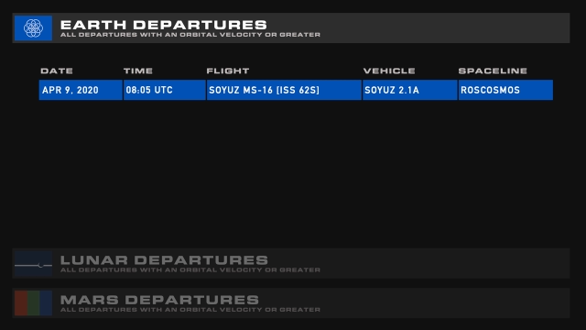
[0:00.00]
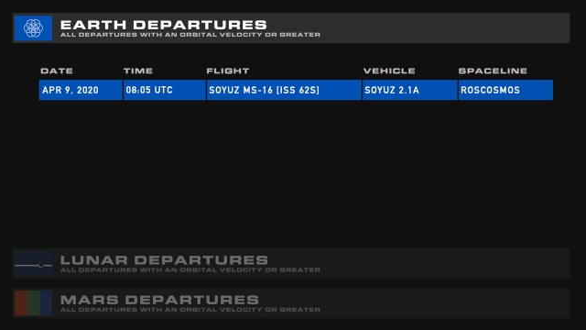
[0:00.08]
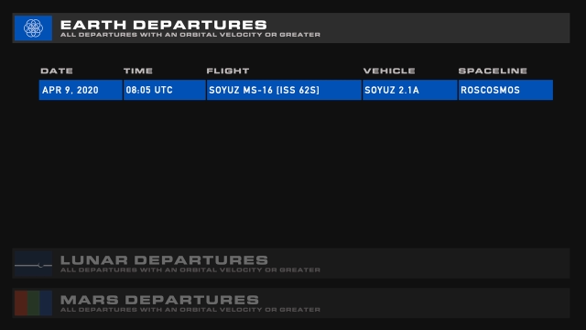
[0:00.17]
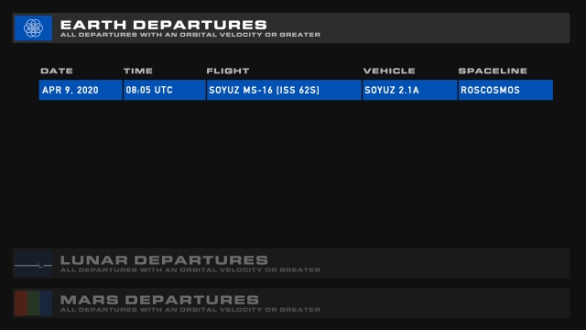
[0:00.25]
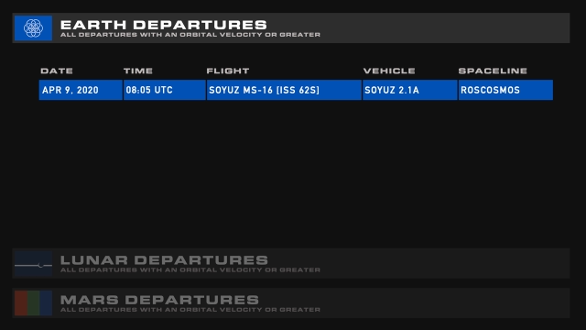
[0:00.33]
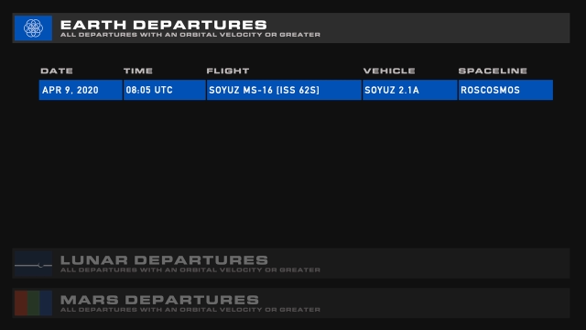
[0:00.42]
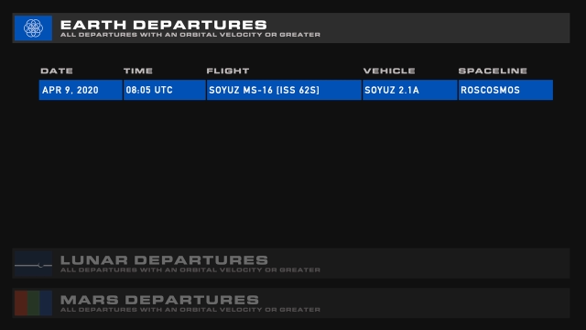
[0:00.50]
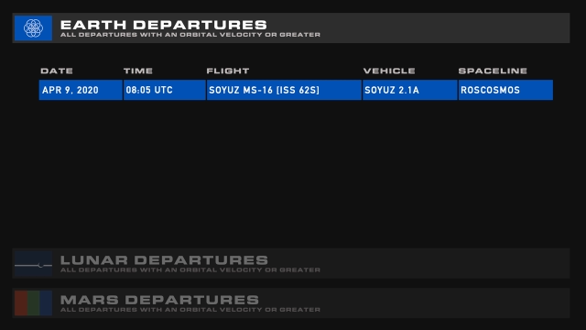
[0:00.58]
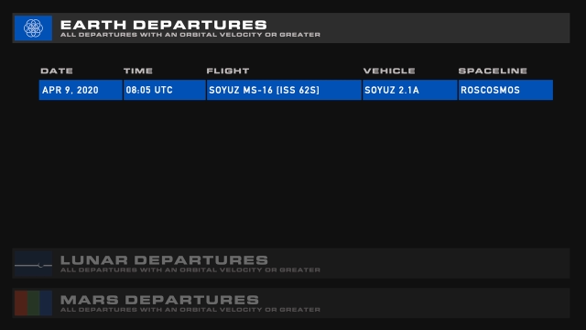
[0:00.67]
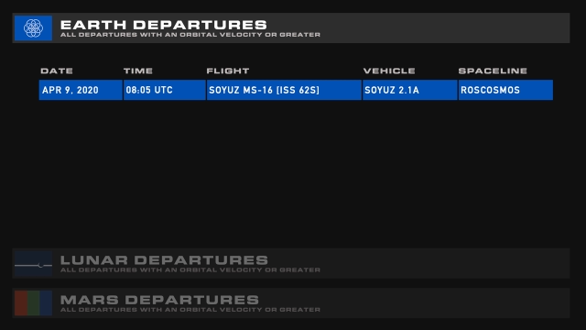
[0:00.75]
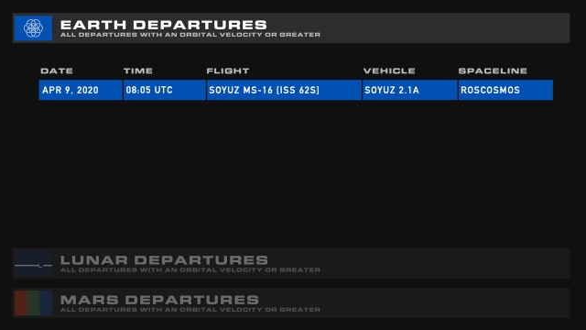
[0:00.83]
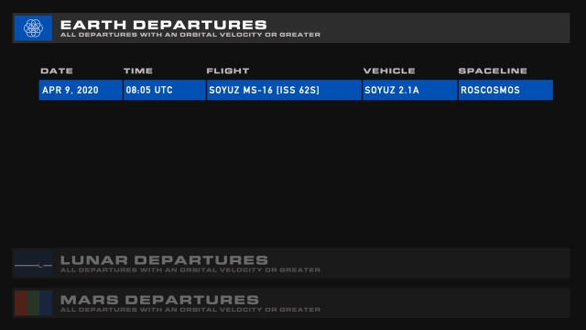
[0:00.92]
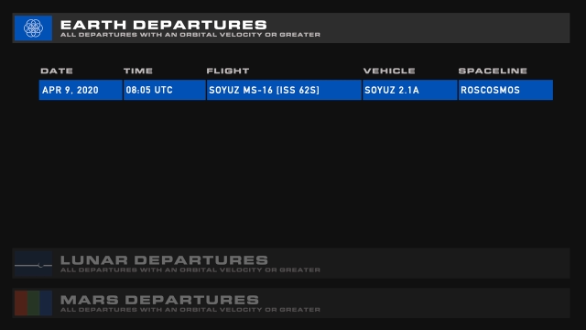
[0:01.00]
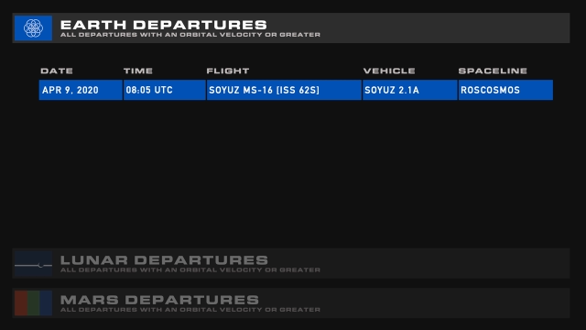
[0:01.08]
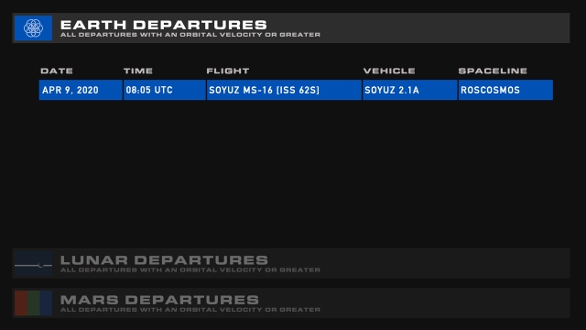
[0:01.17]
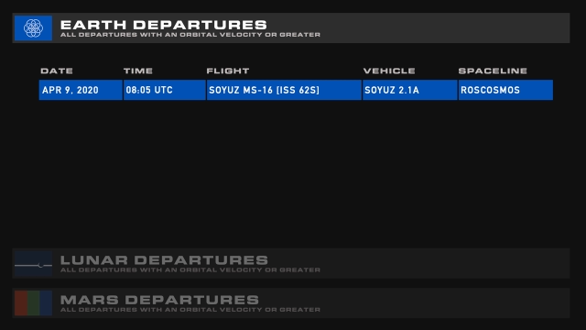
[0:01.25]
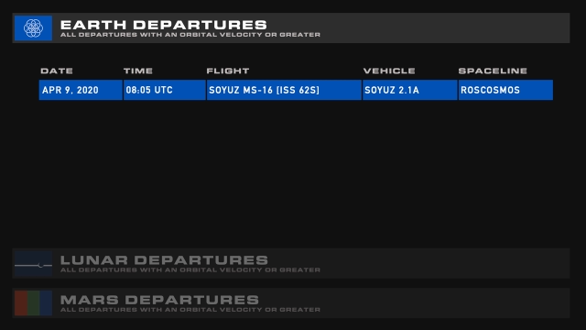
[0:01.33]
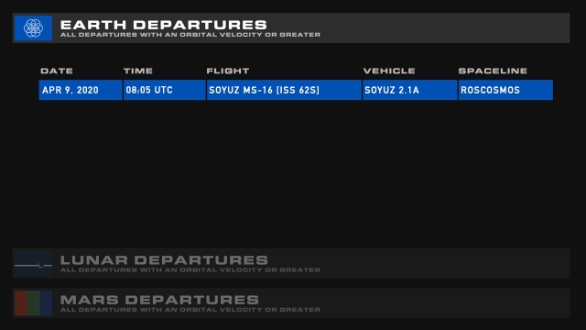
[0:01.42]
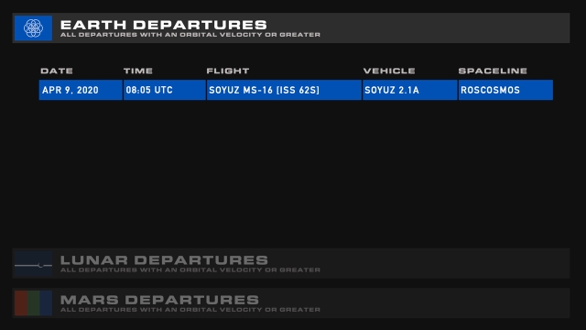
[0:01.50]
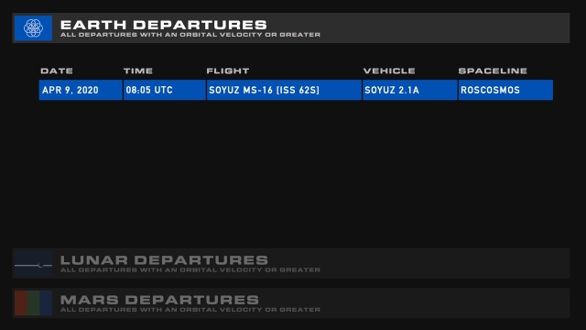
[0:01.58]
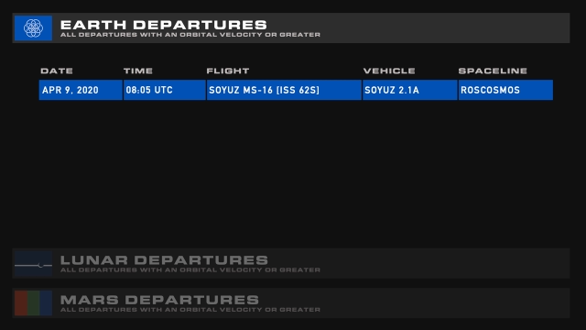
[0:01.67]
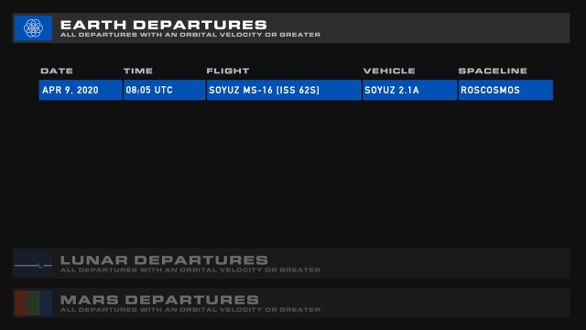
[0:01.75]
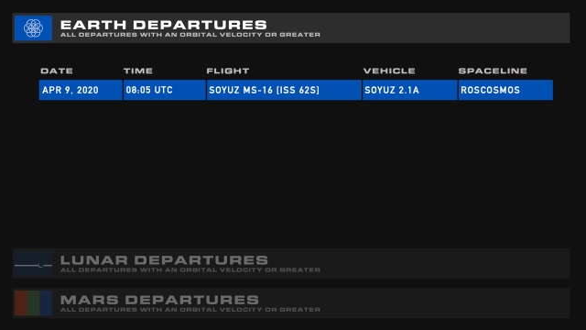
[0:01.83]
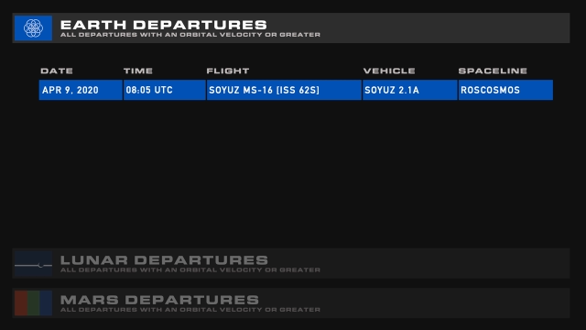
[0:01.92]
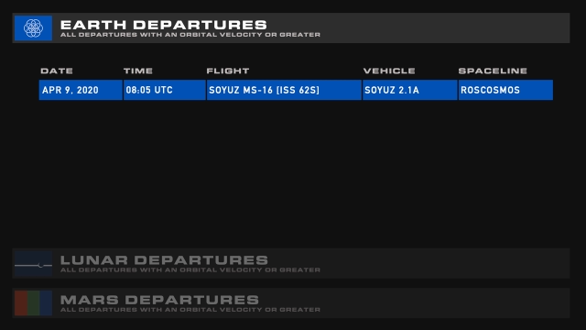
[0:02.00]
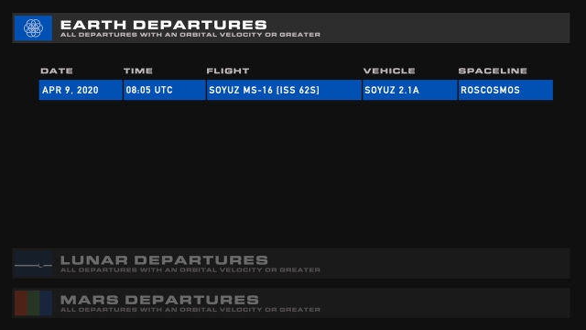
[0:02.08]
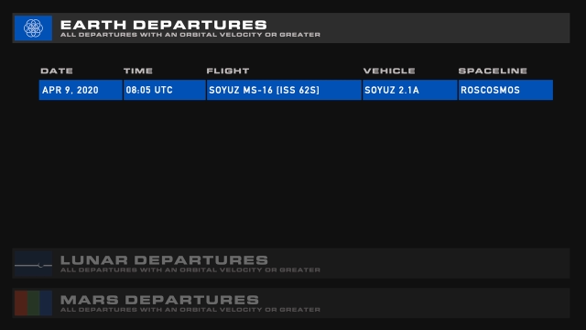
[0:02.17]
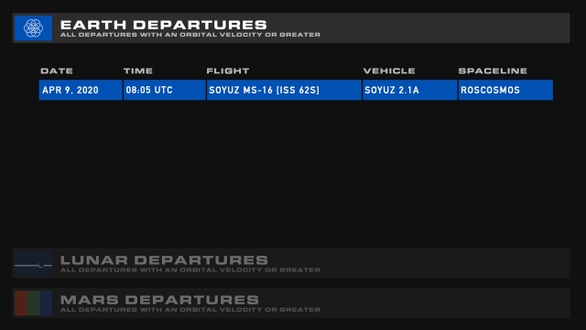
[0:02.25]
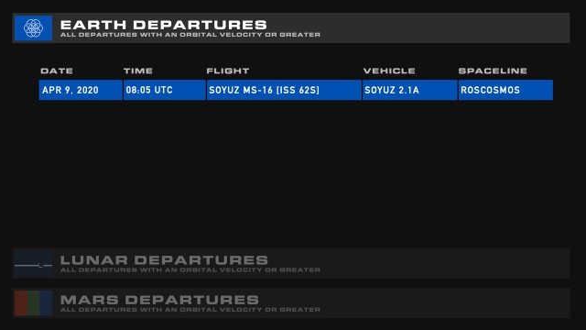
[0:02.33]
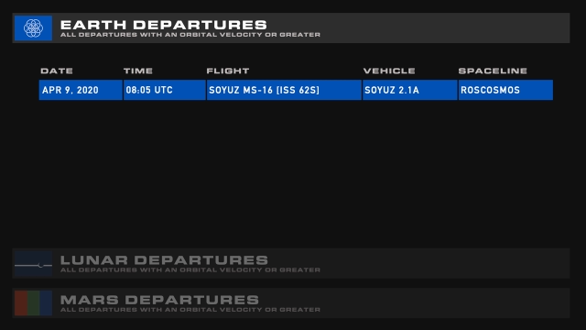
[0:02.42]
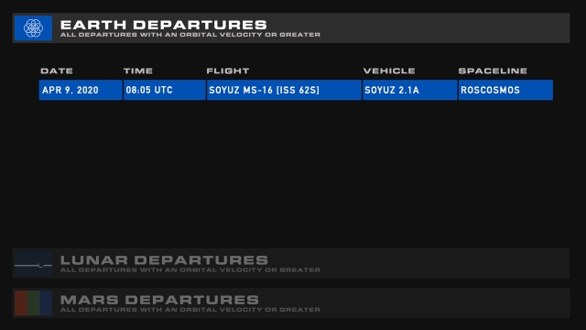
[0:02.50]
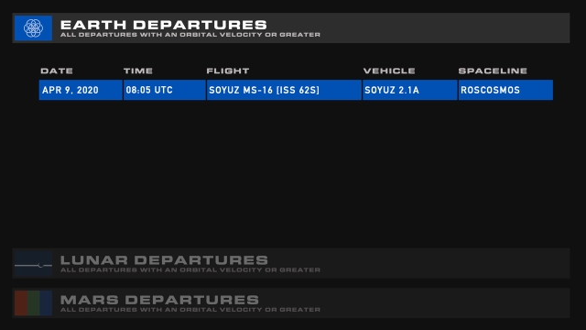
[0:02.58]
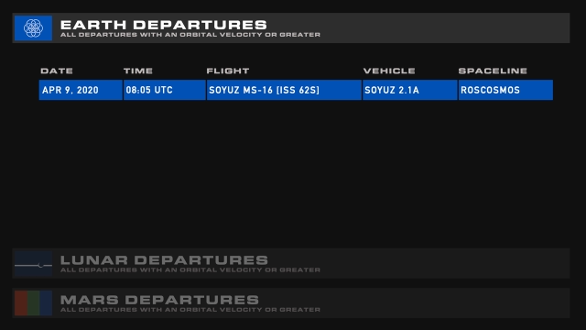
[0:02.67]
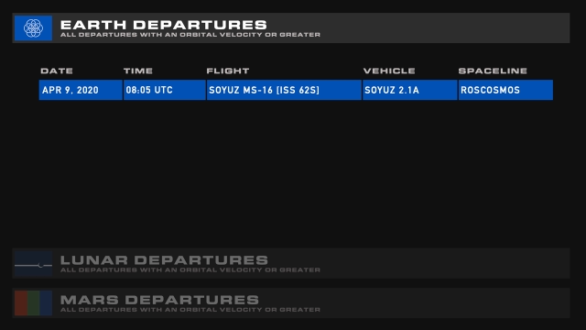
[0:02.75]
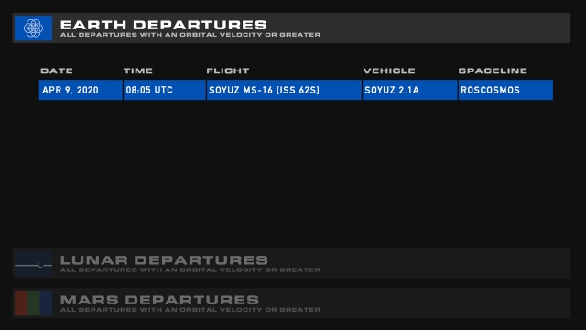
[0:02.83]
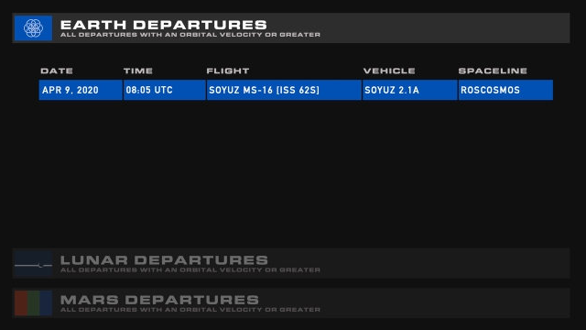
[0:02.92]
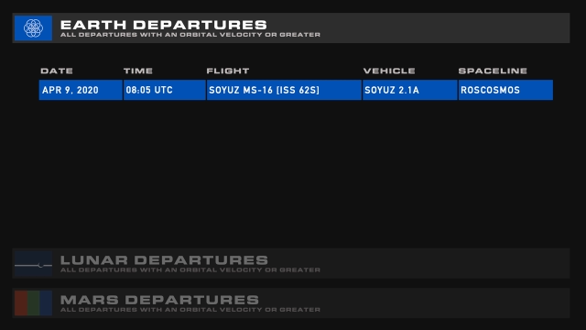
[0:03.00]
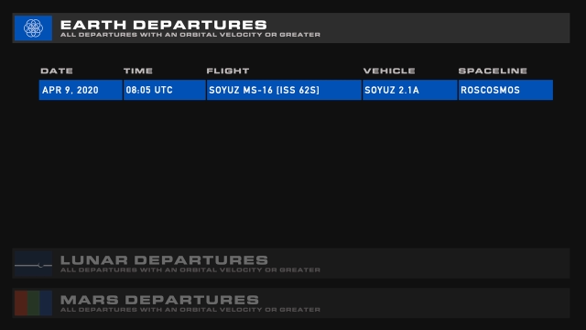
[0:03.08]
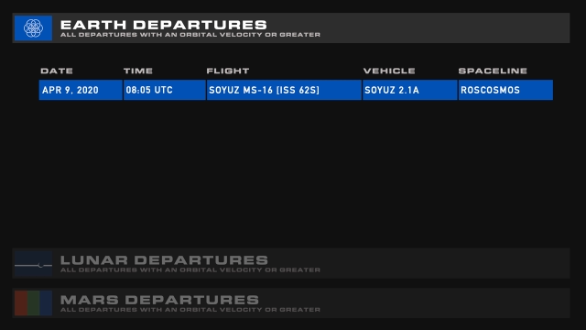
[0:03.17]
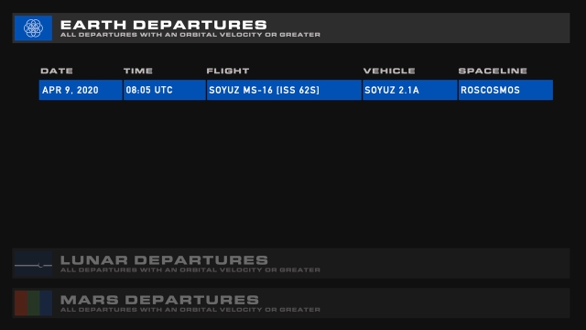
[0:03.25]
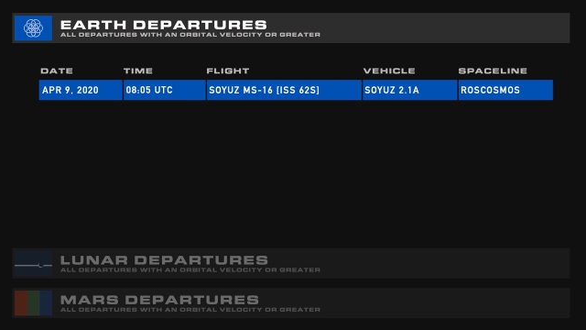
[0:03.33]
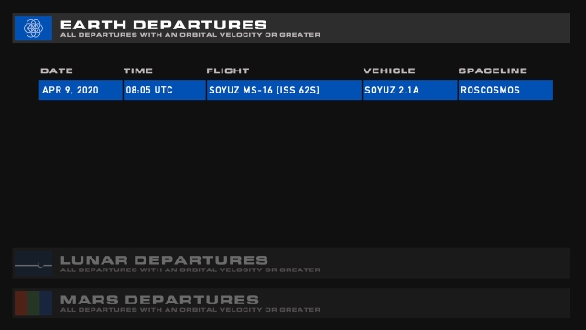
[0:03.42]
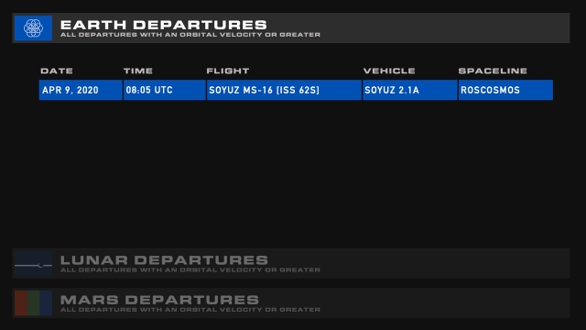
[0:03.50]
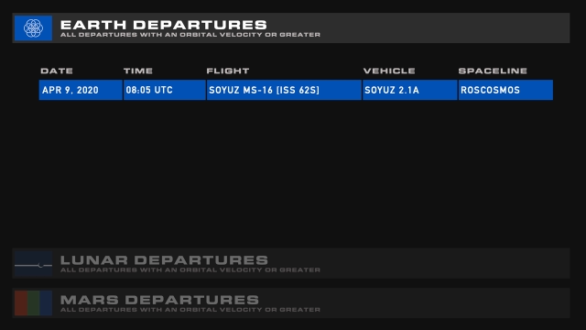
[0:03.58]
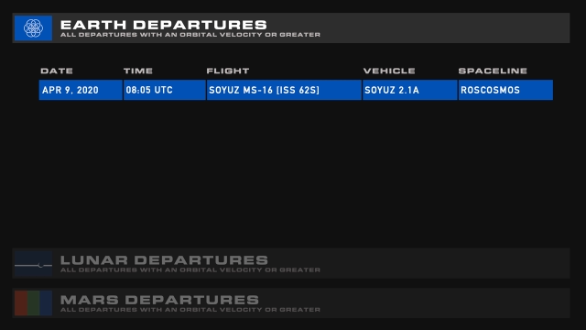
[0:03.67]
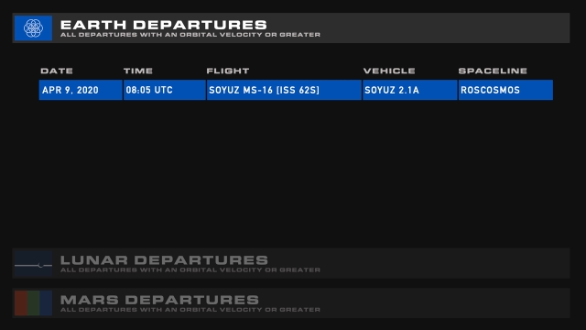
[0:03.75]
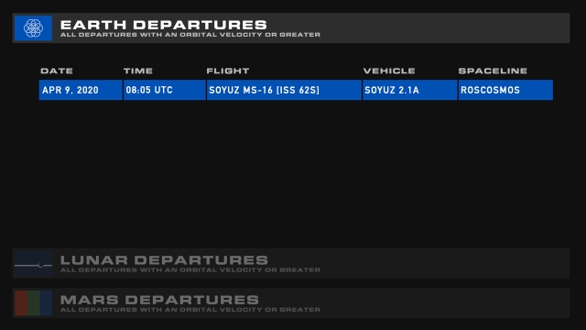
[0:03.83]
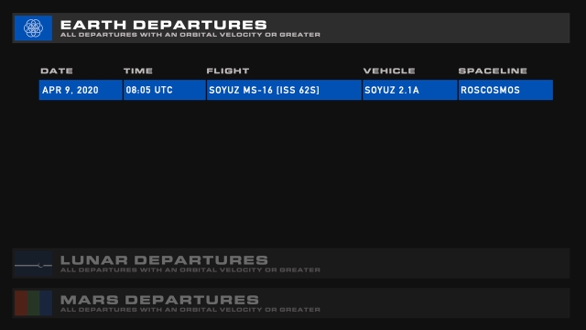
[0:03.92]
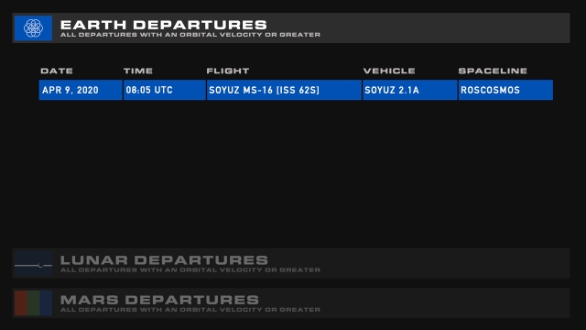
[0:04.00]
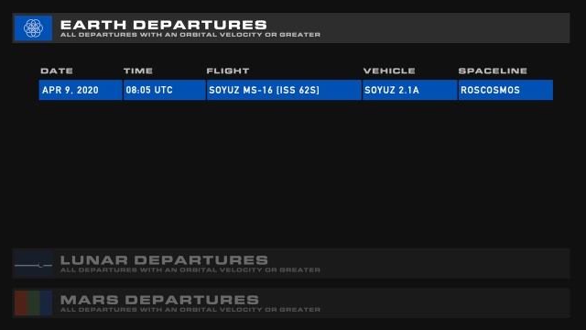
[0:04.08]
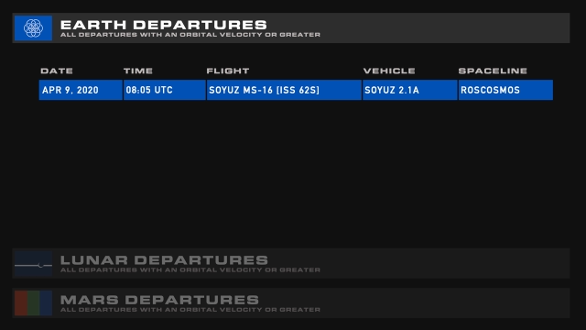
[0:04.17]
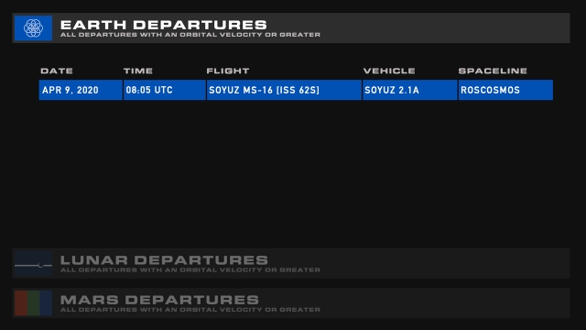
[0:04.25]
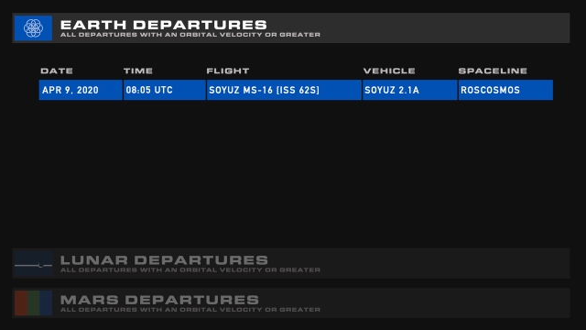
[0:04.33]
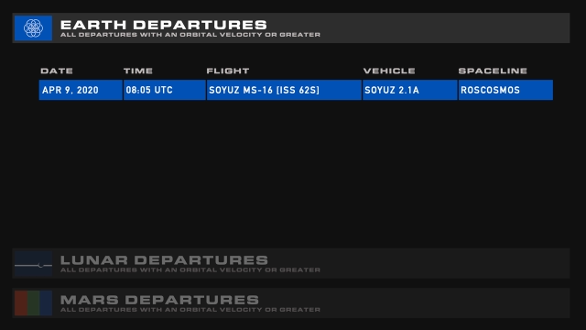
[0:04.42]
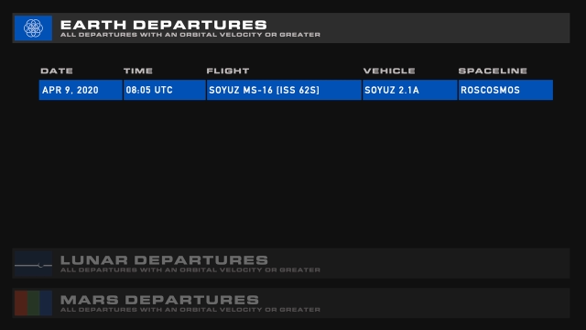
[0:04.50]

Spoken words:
[unreadable: no face in view]